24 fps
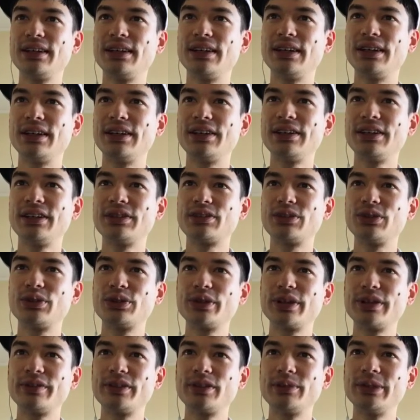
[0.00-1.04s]
Uh, he has no
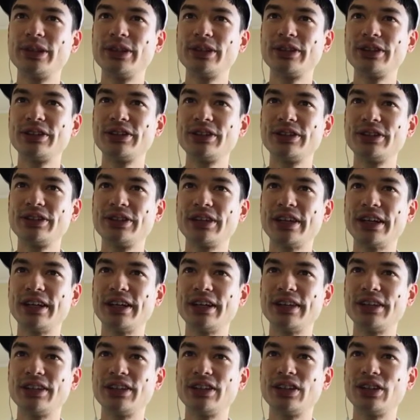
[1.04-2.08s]
gravity barrier
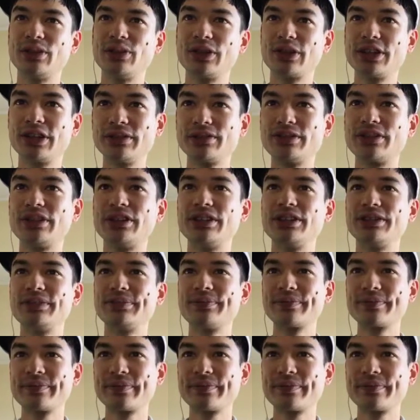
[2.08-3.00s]
and uh, recovery.